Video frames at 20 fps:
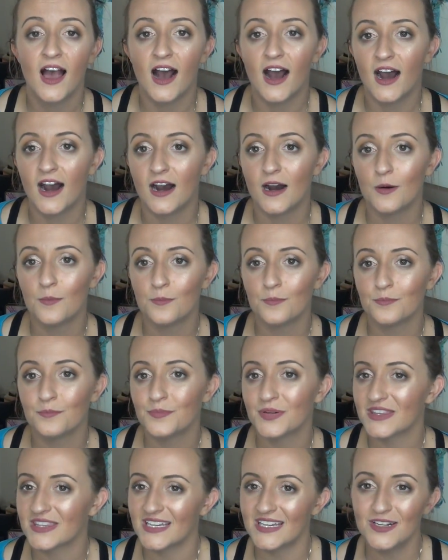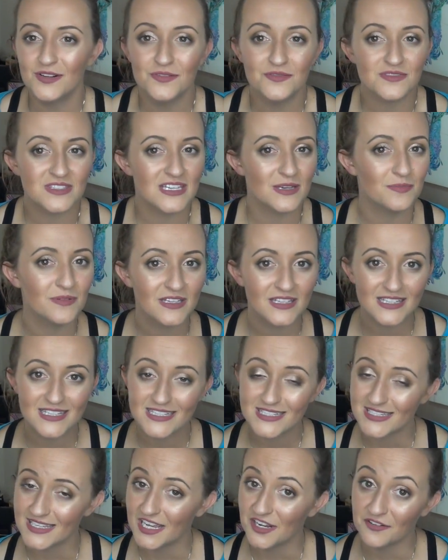Um, but they don't
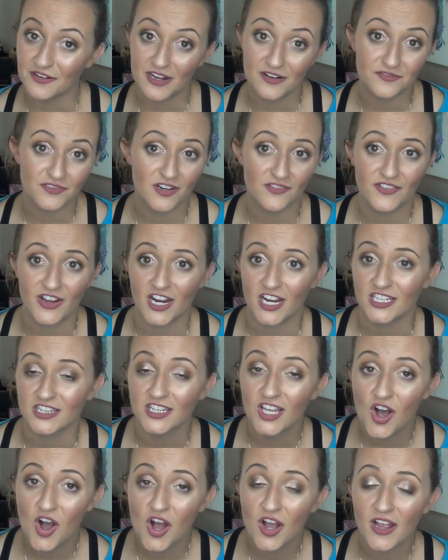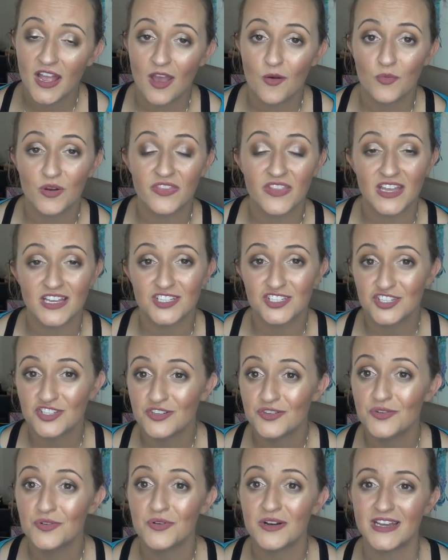typically stay around for very long and when they
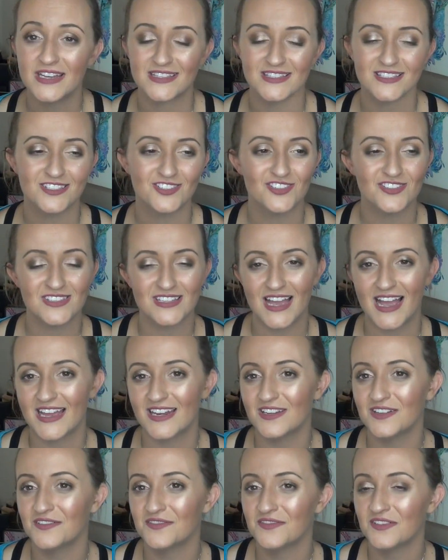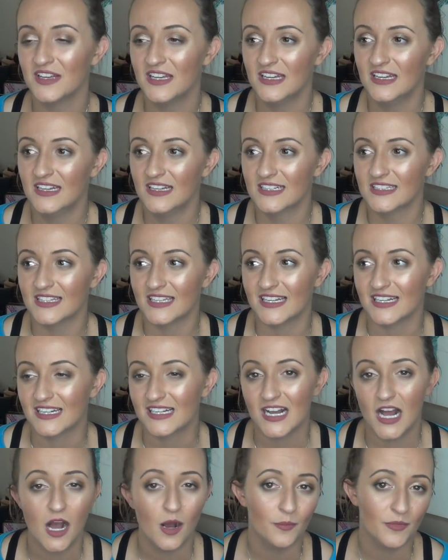do, it's just kind of like a
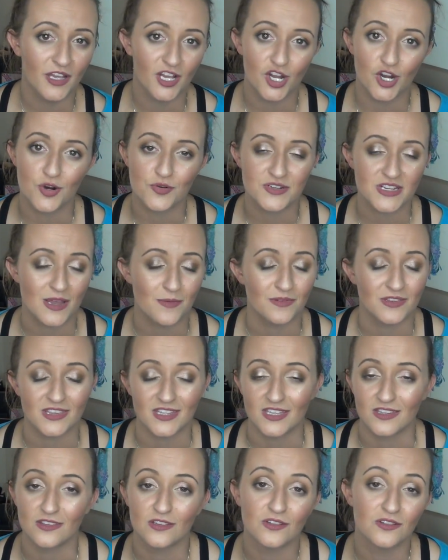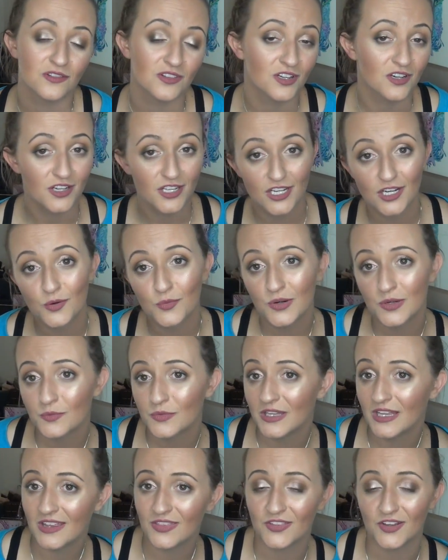come and go type of thing. They're here one
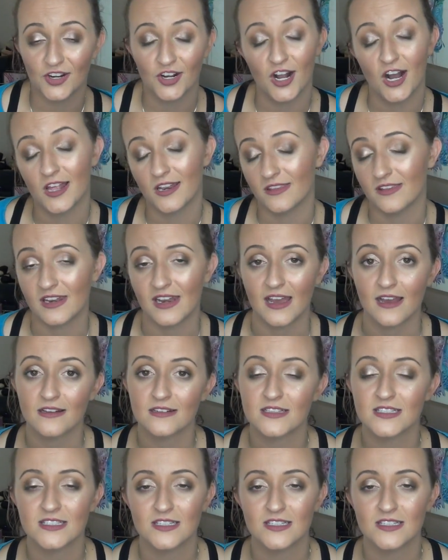week, they're gone the next.